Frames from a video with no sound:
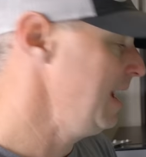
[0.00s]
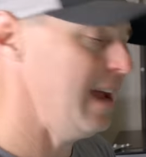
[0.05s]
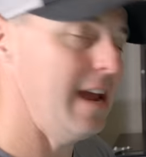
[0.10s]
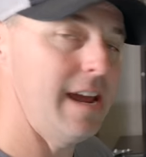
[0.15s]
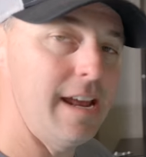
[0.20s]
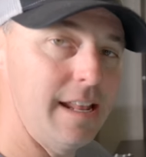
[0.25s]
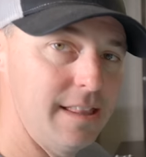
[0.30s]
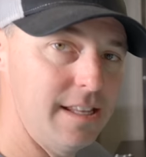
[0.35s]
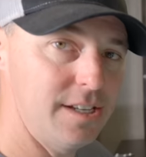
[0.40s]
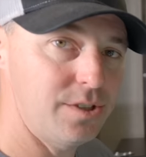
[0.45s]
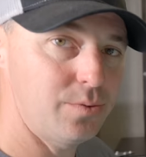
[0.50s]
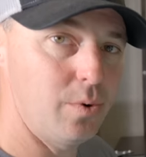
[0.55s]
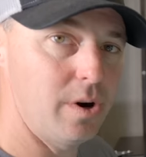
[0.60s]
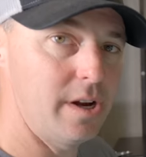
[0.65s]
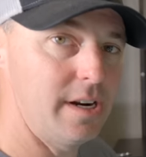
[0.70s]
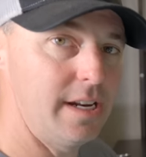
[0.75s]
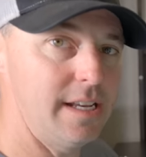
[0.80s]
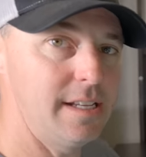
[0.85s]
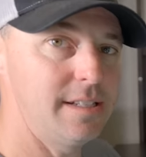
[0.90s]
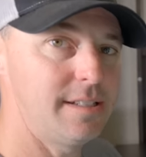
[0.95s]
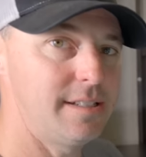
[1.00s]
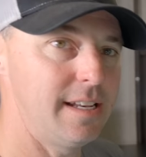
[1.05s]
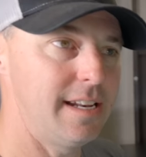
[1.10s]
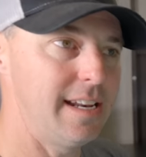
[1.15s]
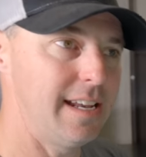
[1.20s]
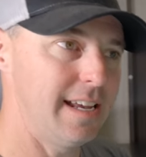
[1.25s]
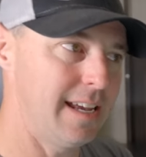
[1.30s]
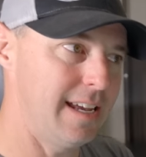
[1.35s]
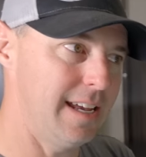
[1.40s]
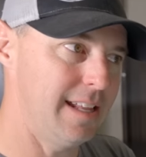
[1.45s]
And this one is
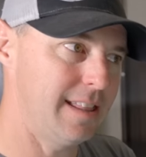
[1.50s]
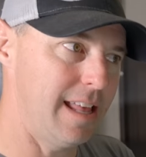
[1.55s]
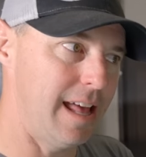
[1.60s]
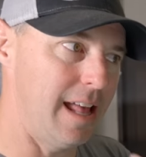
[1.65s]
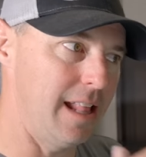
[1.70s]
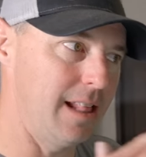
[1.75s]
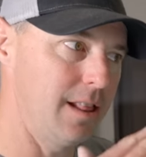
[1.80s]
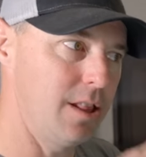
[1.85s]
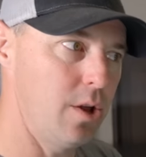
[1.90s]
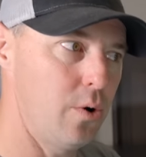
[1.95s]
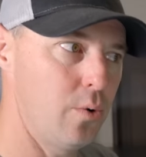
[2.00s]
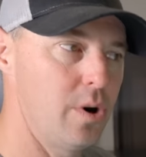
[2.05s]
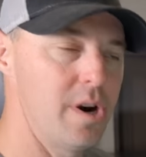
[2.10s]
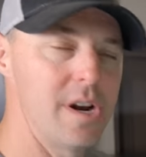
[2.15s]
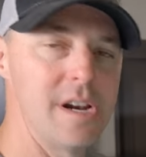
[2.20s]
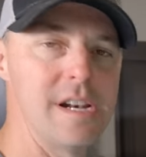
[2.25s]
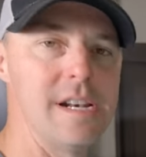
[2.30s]
sitting at that lower